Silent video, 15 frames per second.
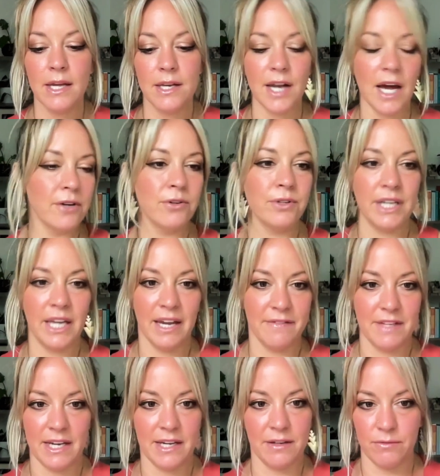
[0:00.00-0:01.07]
Not only have
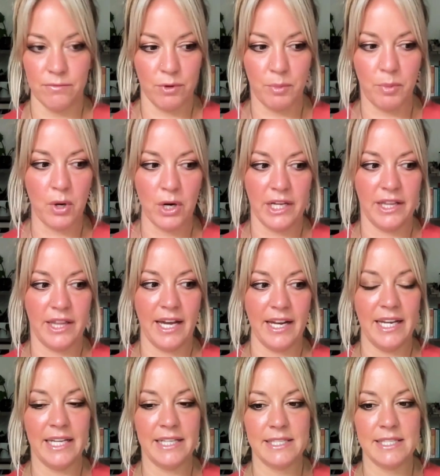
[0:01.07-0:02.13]
they reported that
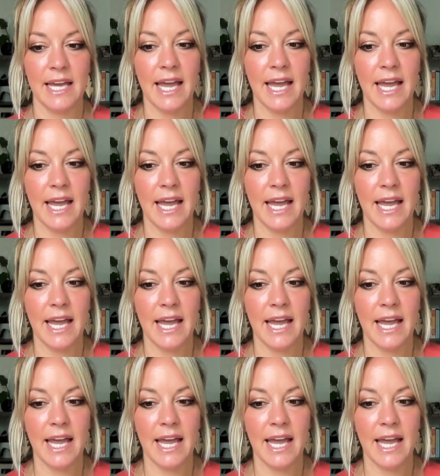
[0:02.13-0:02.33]
it's